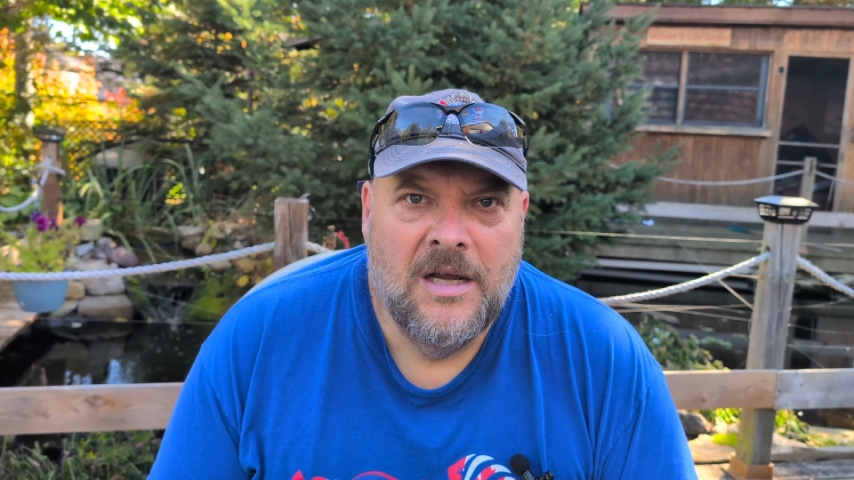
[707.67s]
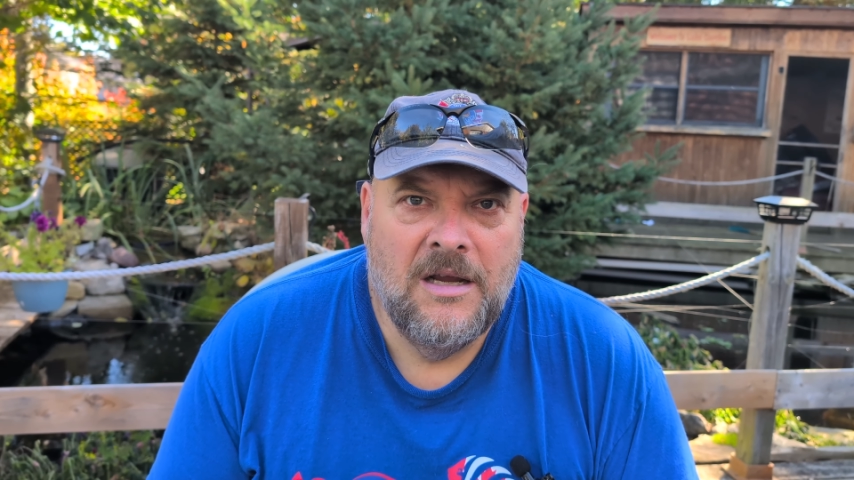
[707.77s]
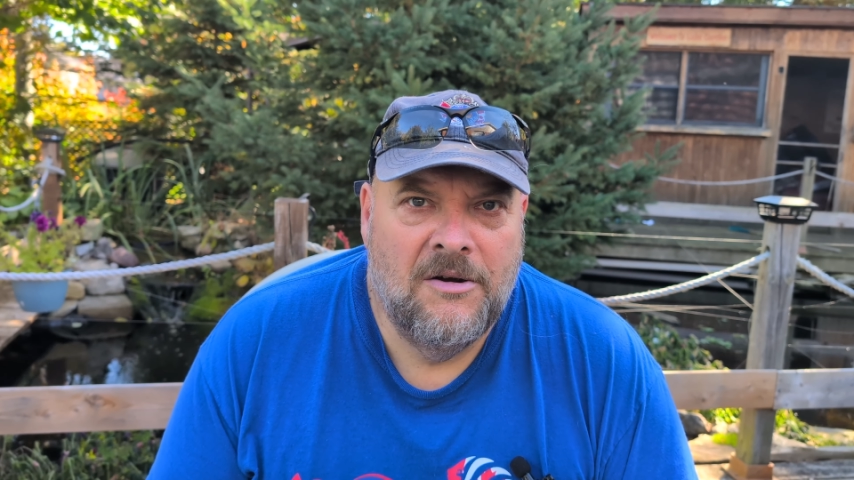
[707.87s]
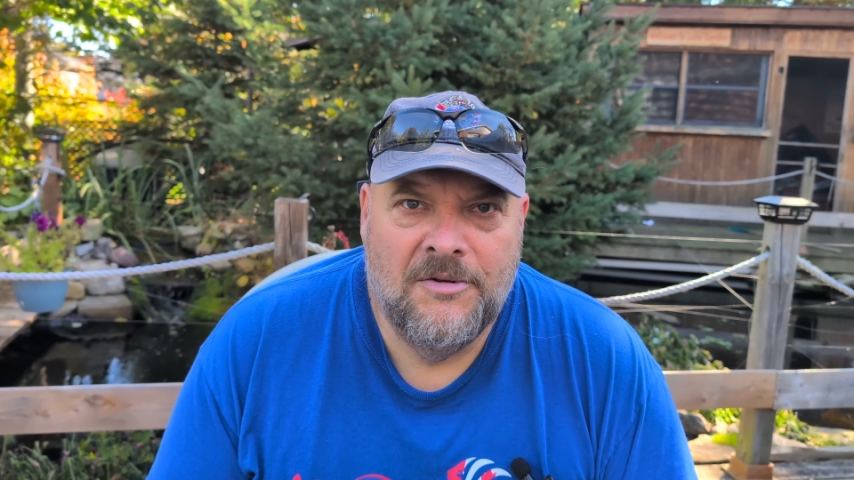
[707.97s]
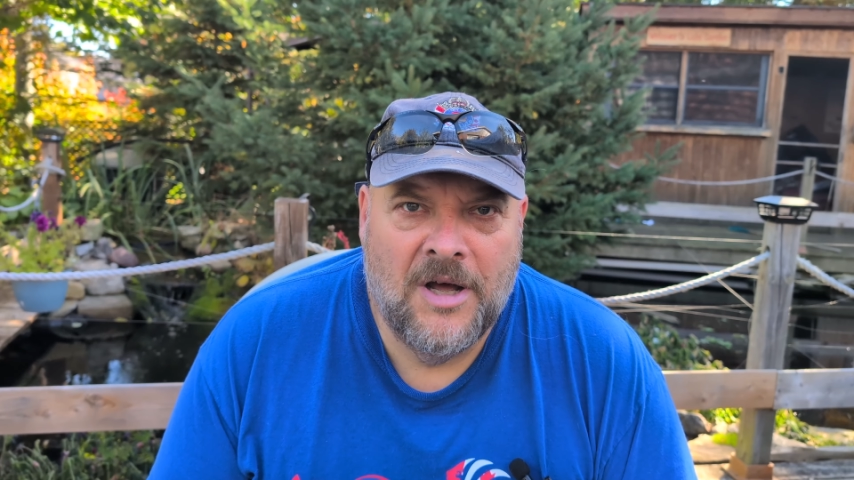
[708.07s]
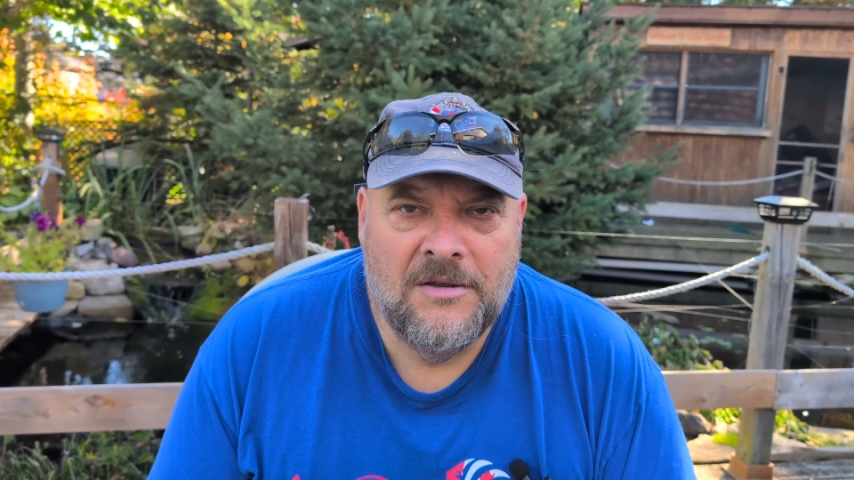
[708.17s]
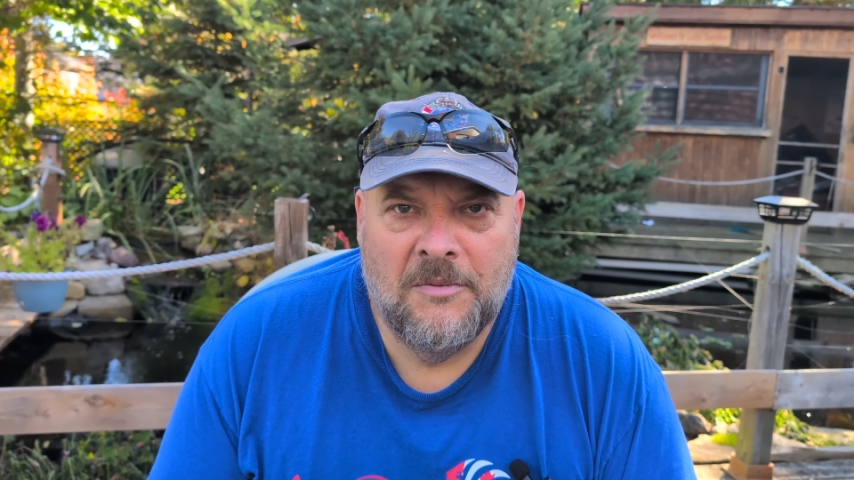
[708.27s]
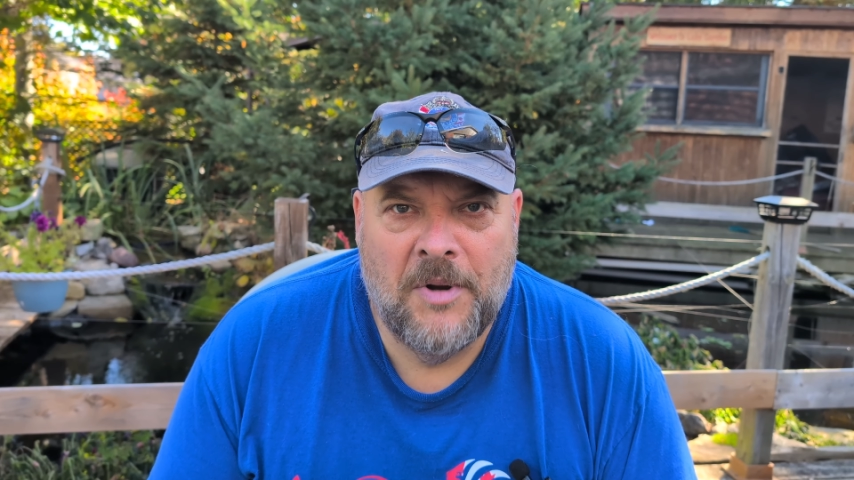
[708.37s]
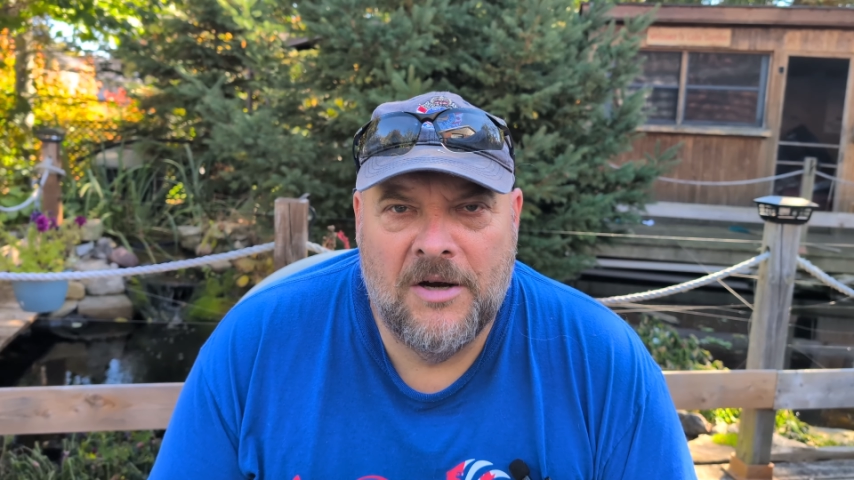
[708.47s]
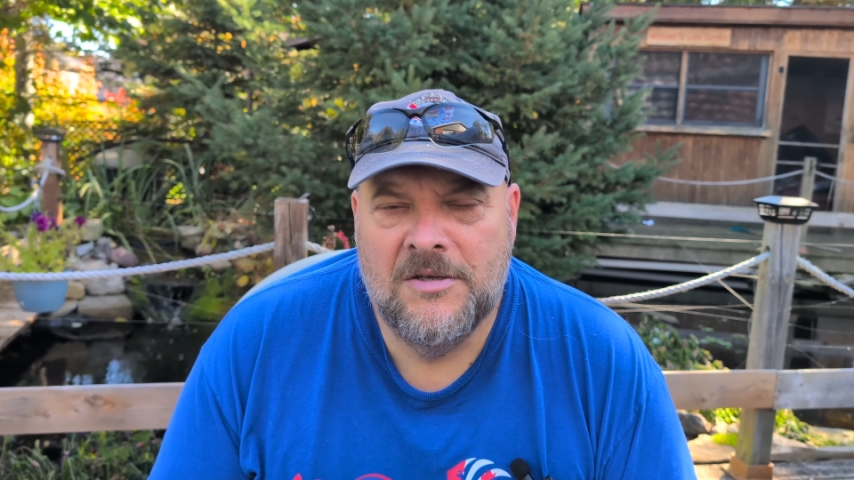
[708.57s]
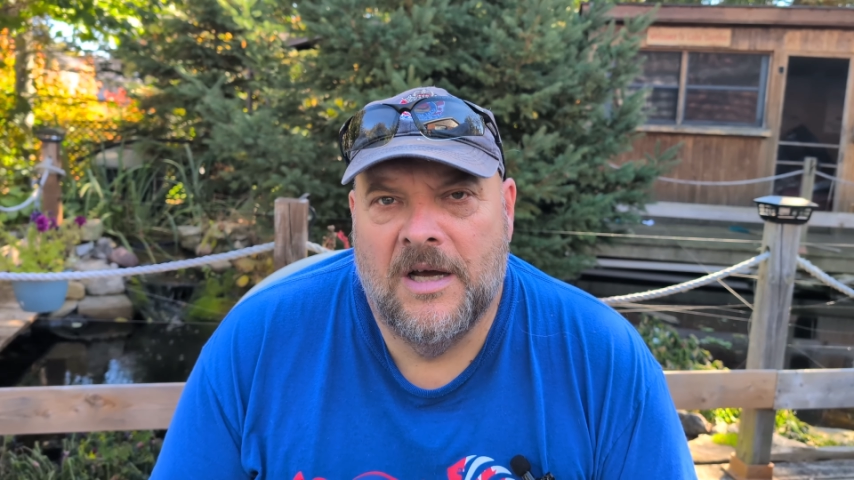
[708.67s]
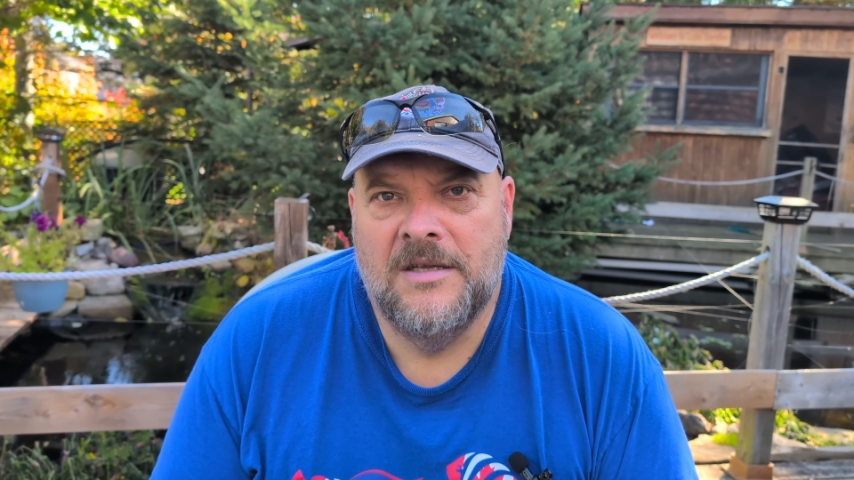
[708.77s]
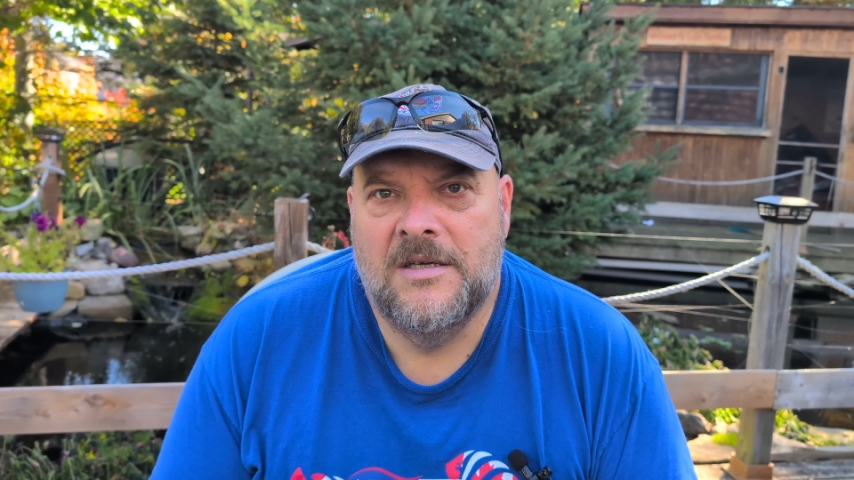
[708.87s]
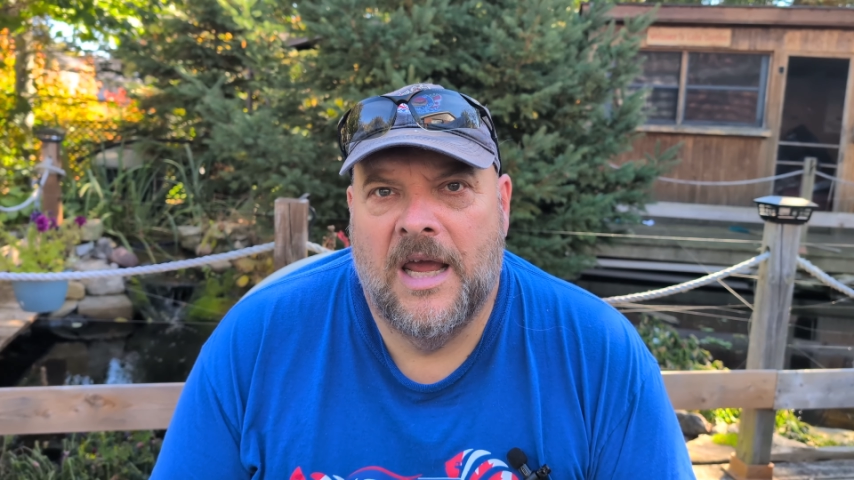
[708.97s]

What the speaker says: Not that parasites